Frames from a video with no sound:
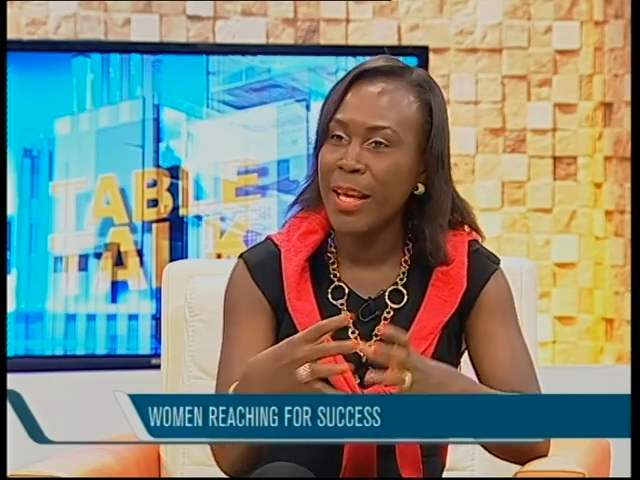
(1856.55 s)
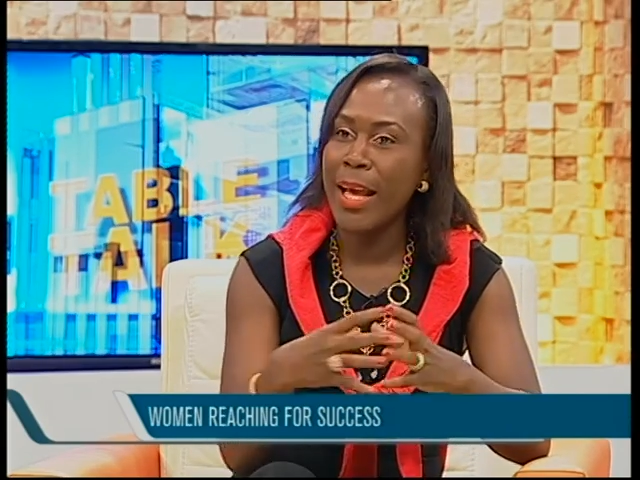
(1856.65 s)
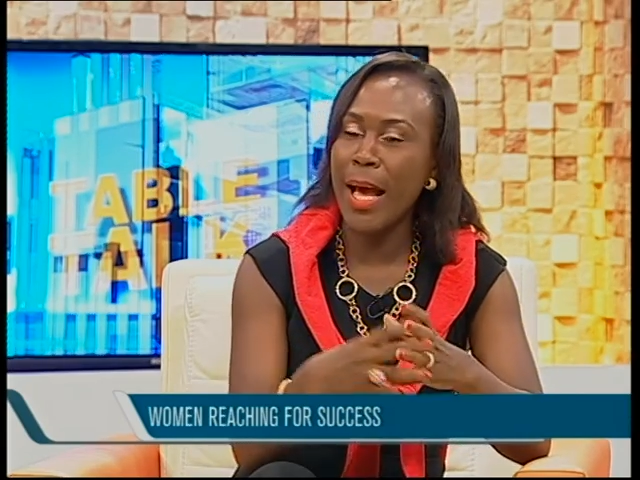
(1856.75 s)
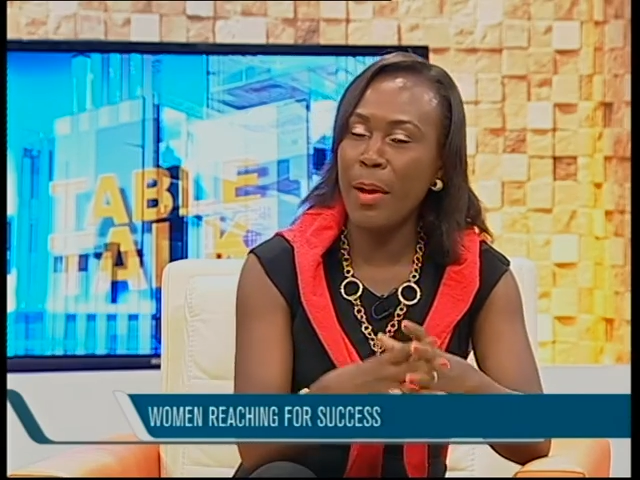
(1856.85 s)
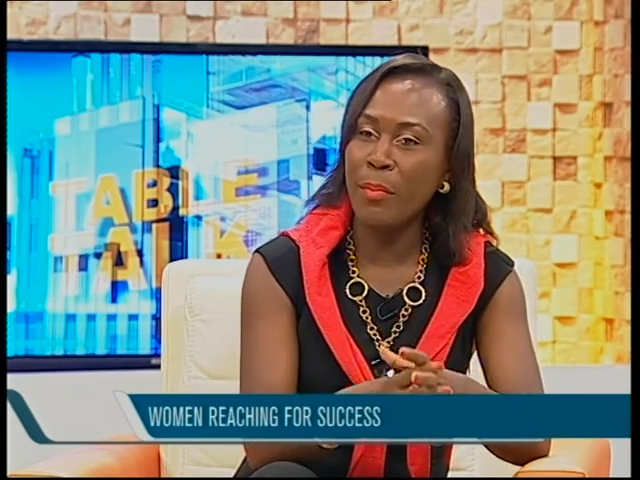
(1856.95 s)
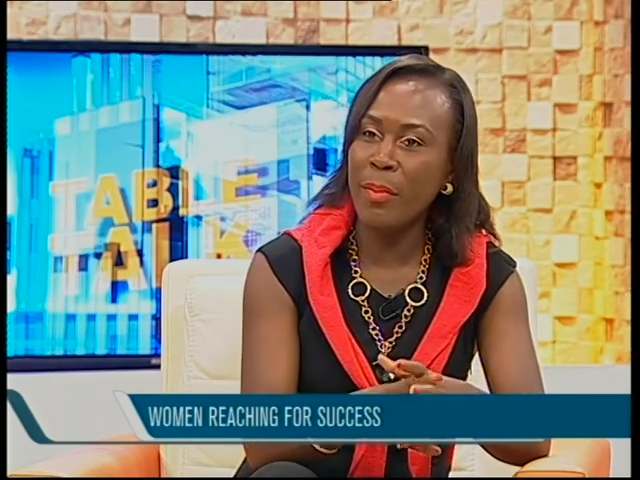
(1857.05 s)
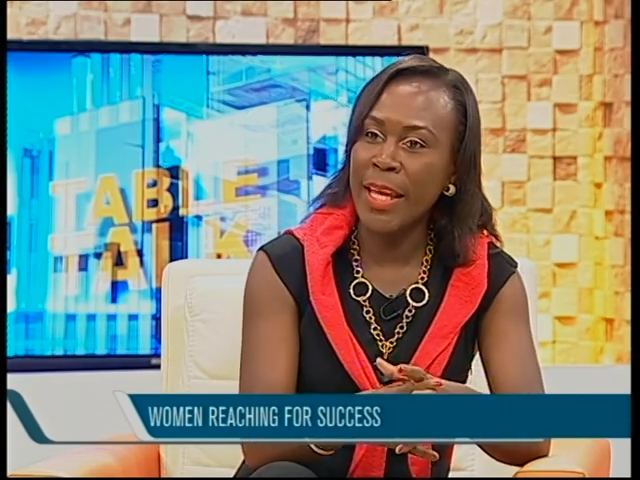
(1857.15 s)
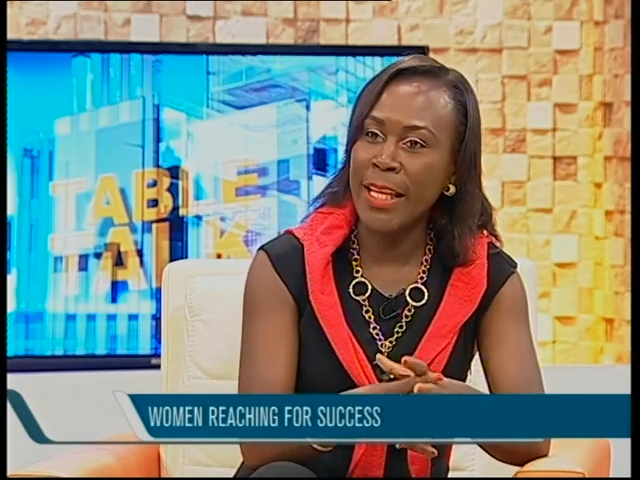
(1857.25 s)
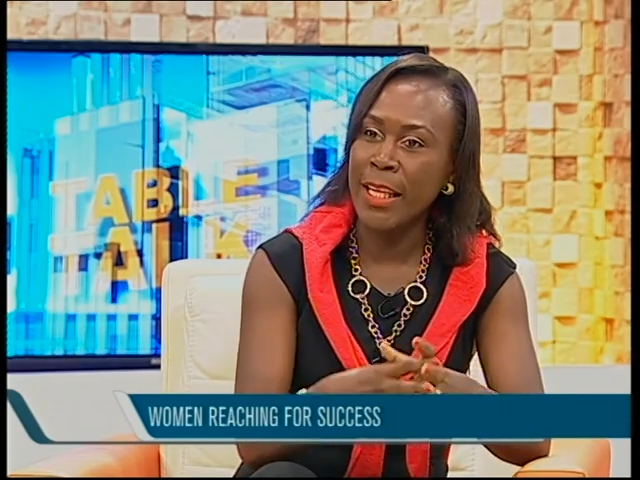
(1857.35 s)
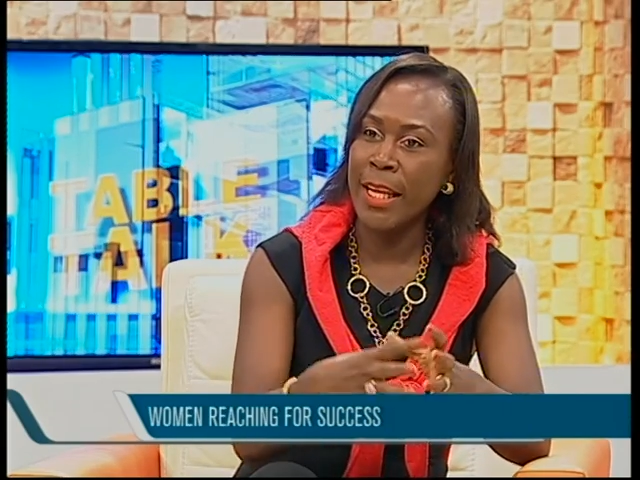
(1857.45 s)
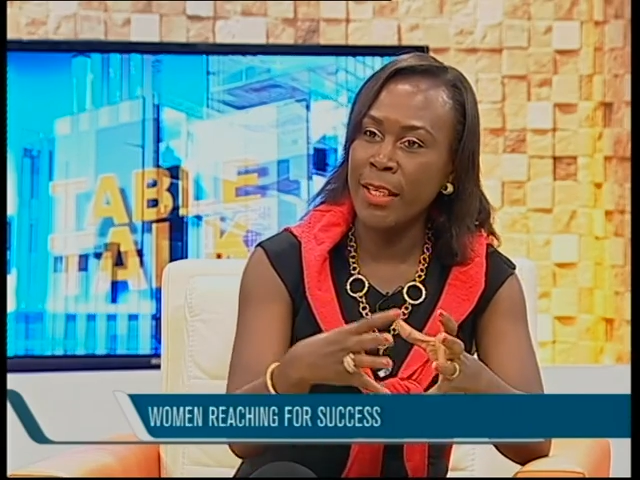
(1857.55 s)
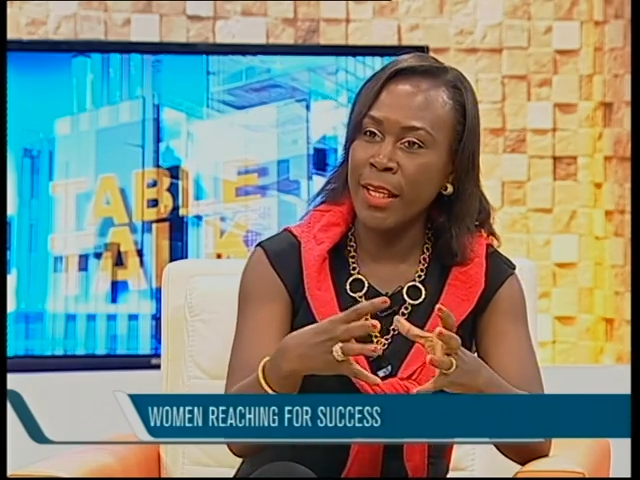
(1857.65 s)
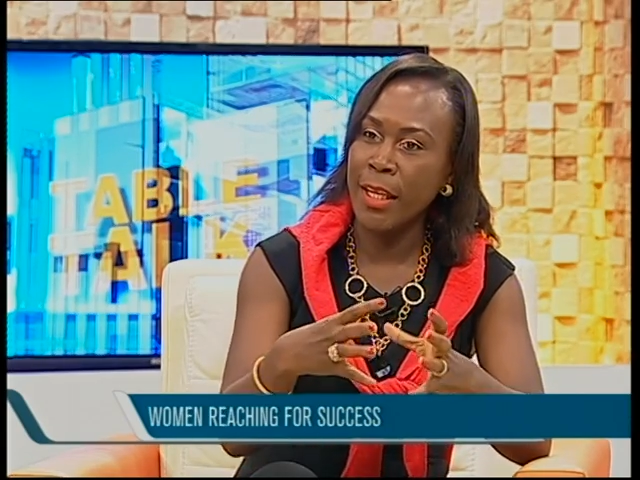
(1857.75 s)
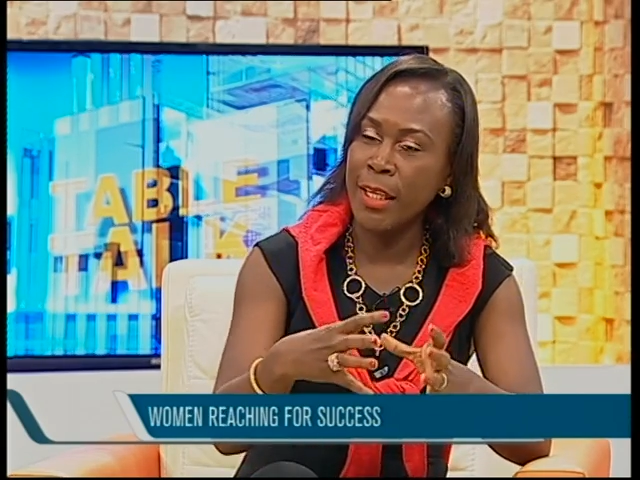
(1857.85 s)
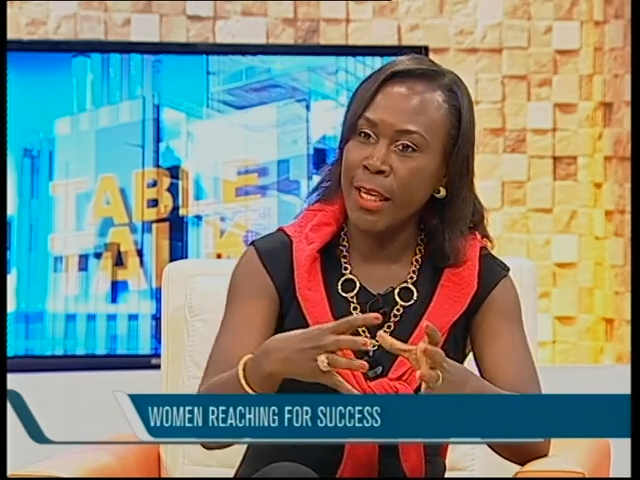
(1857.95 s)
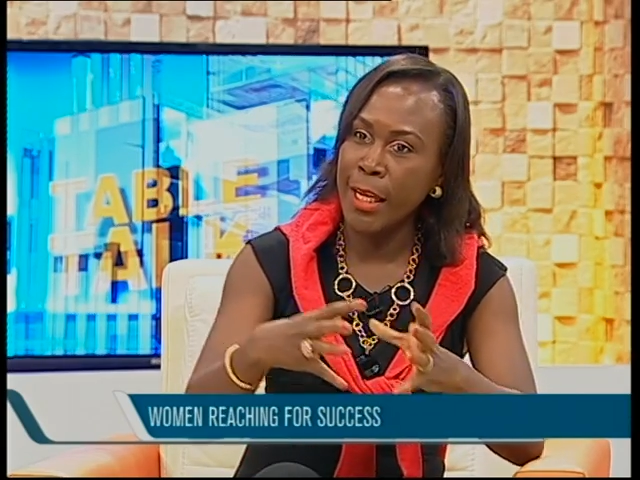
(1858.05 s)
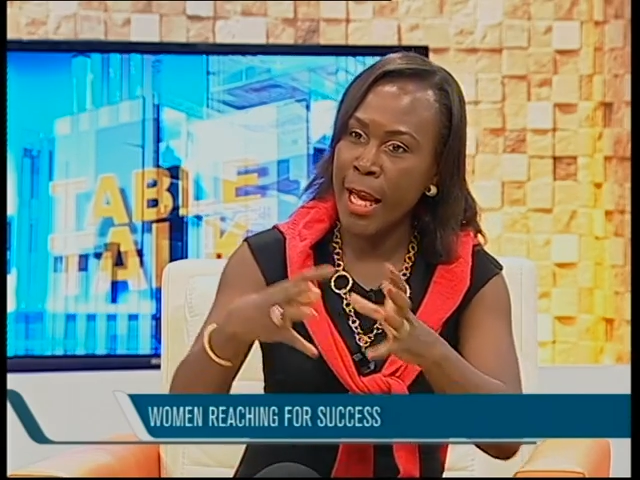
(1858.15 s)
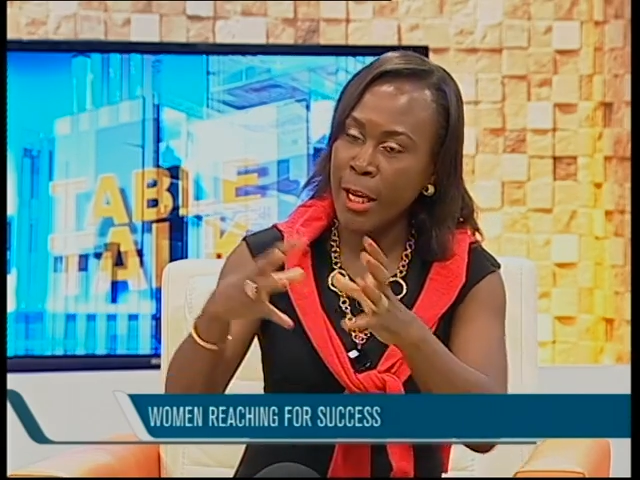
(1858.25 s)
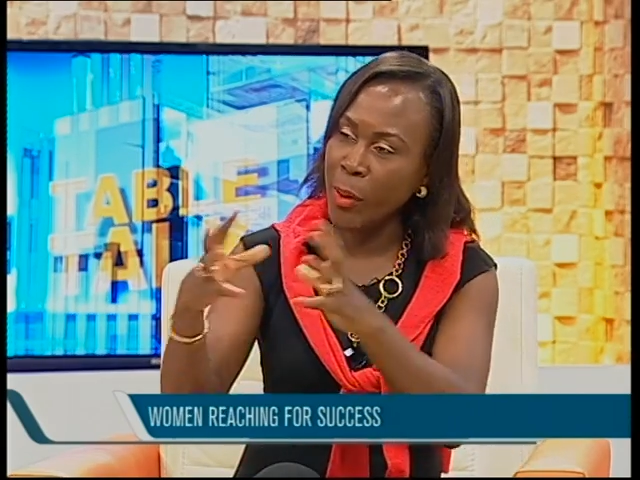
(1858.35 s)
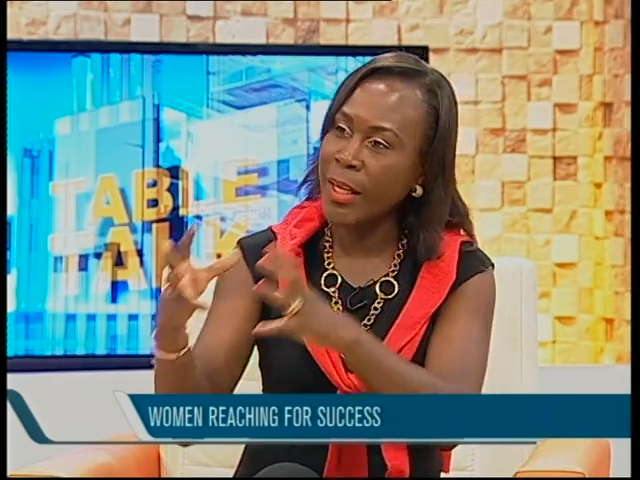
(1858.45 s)

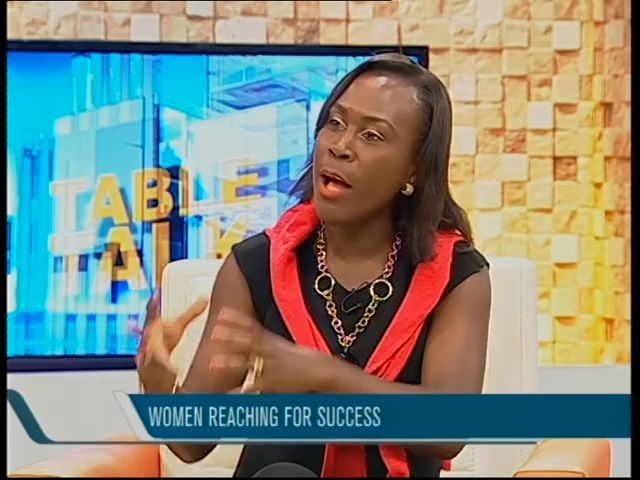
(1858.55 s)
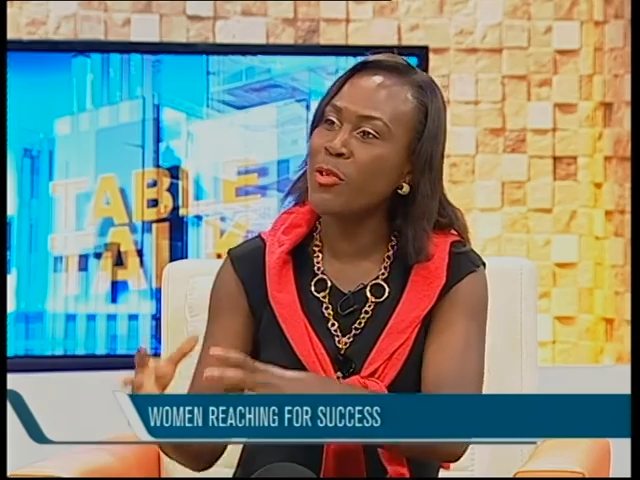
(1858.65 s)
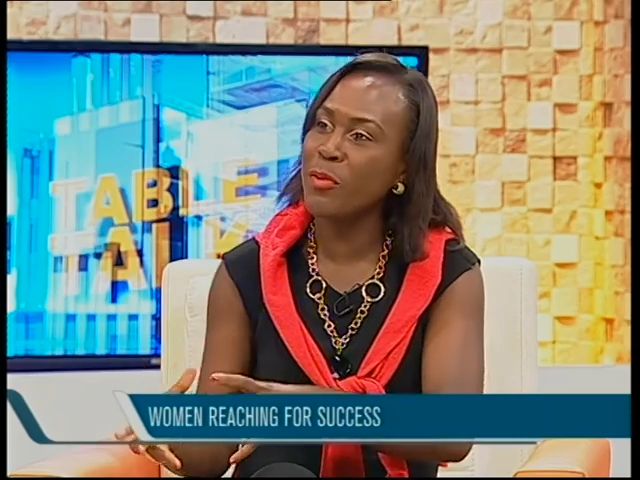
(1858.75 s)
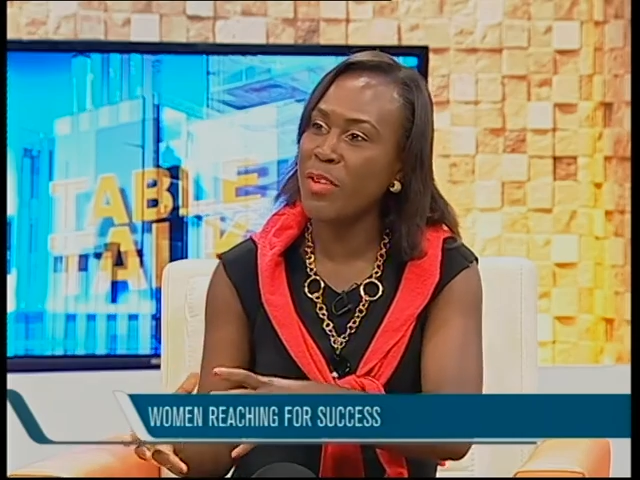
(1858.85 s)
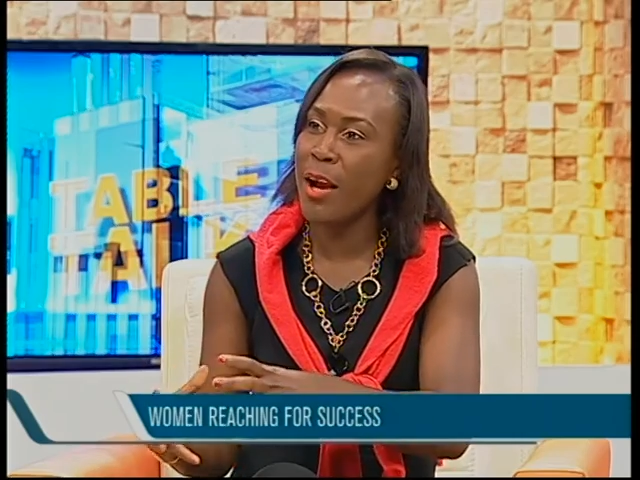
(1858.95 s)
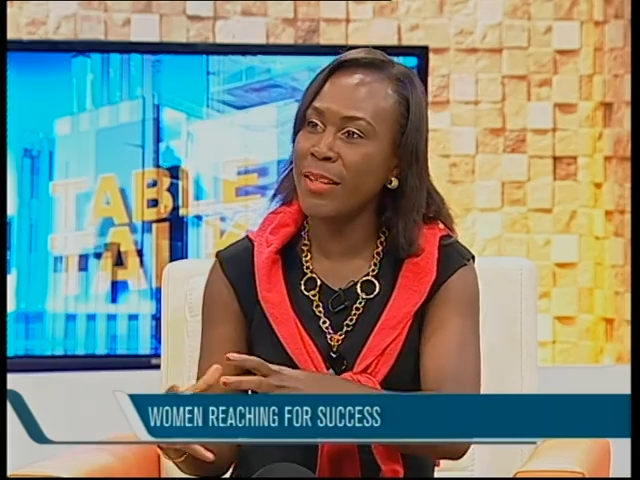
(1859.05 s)
I look at House of Tara,